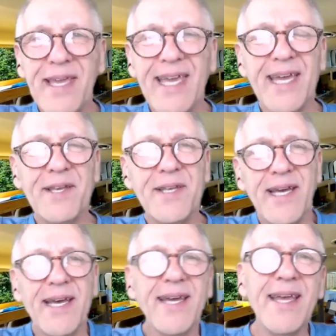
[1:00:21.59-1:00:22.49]
And
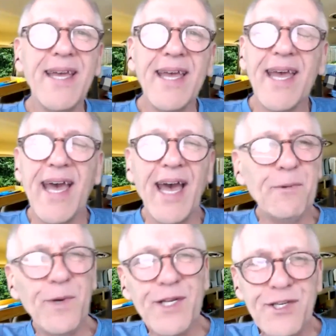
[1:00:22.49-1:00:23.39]
I
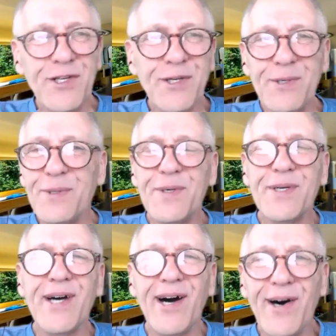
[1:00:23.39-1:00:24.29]
wish you
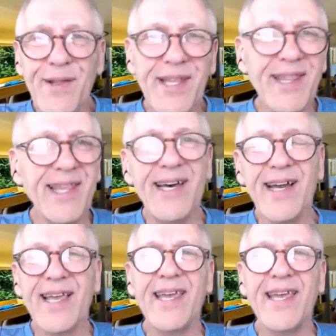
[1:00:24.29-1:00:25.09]
all the luck,